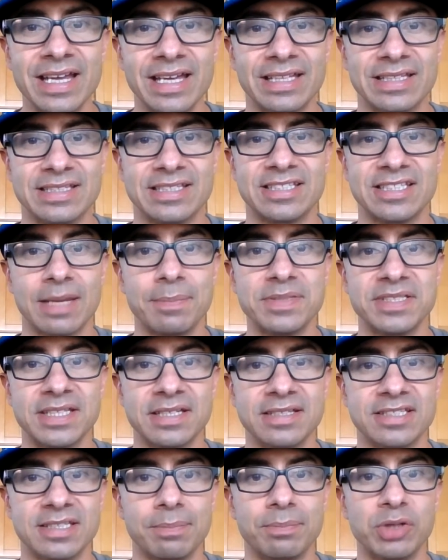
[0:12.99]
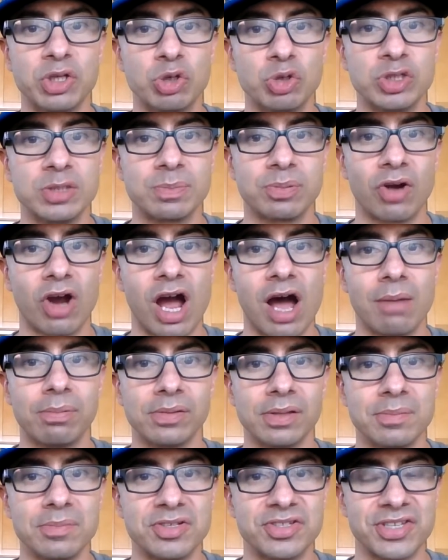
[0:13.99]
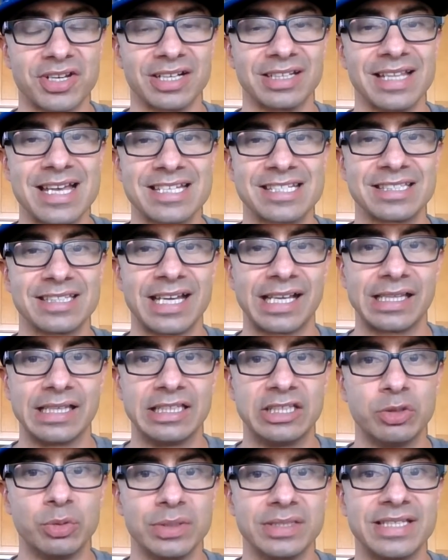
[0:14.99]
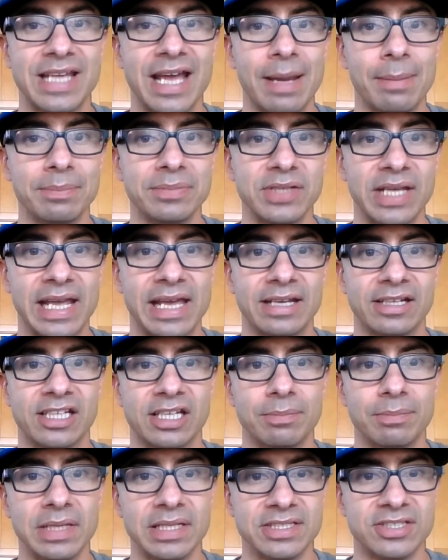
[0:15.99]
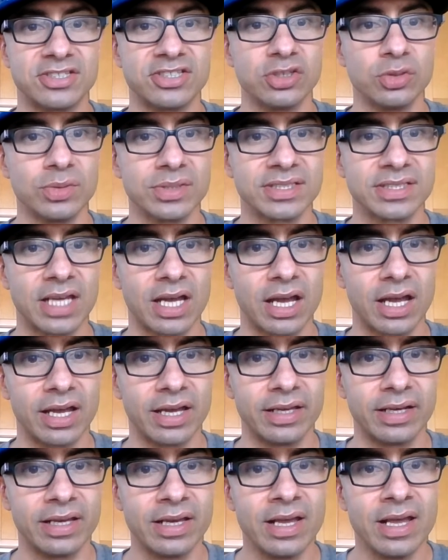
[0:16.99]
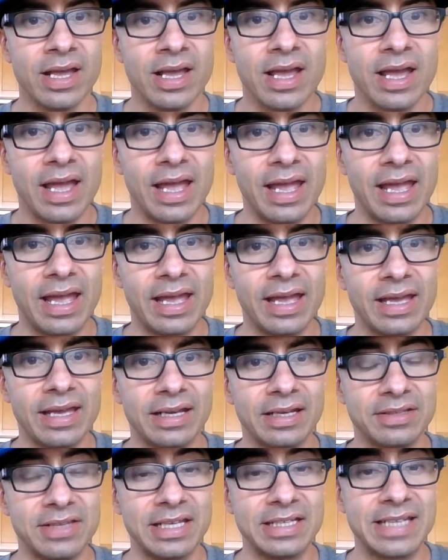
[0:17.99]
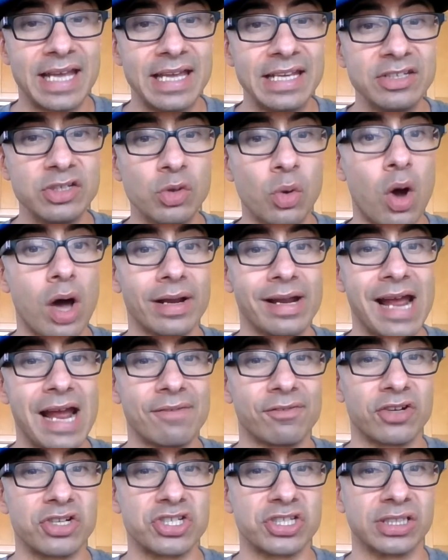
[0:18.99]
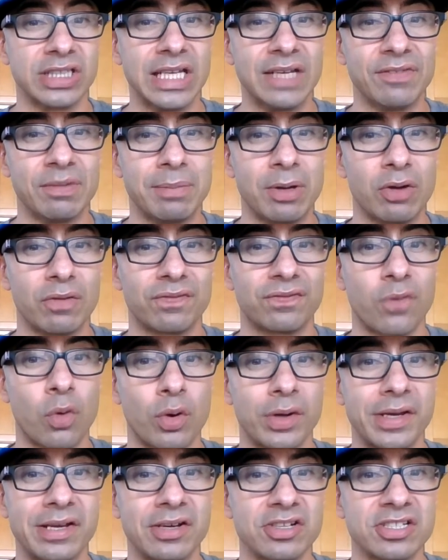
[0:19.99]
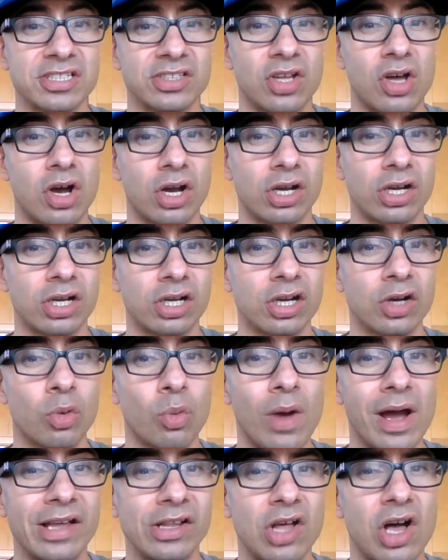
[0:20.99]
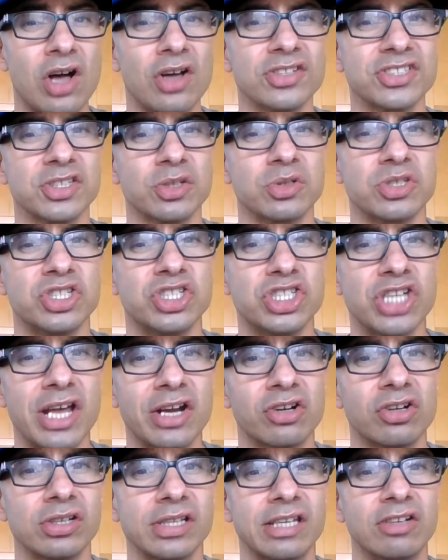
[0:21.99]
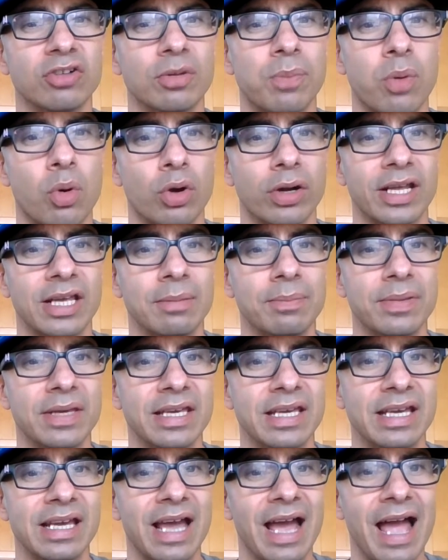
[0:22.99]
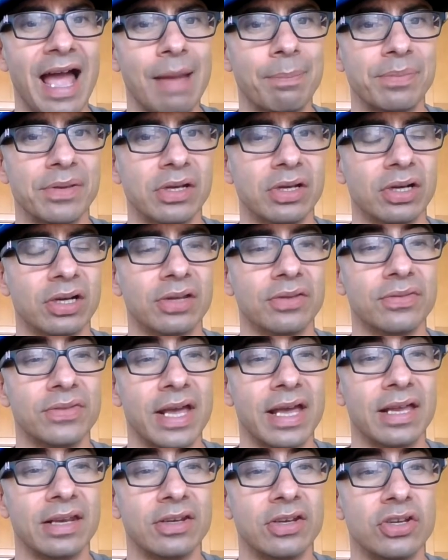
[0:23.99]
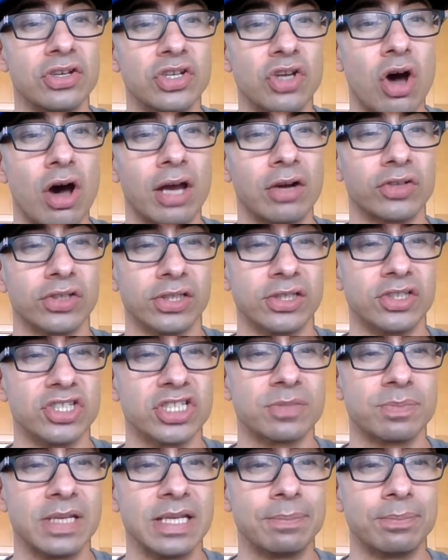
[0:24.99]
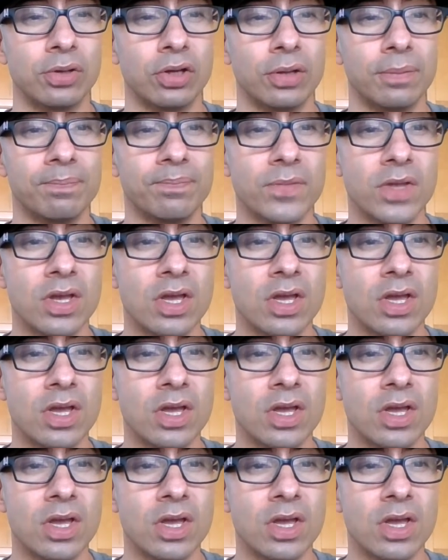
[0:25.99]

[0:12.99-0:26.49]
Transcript: and substance abuse problems. They're less likely to attempt and commit suicide, and they tend to on average live about four years longer while also generally reporting being happier than non-religious people.